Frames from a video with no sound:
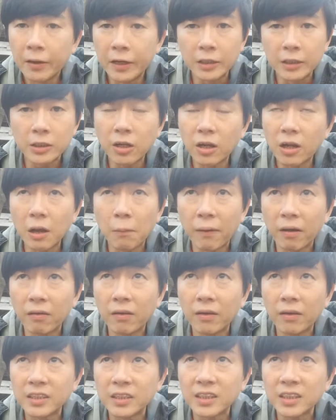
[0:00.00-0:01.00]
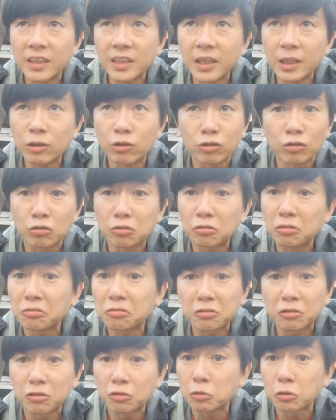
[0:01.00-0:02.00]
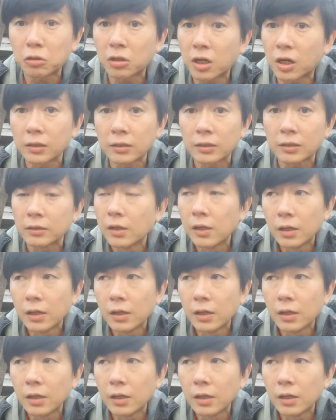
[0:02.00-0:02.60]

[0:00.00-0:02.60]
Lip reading: It's not about listening to sutras.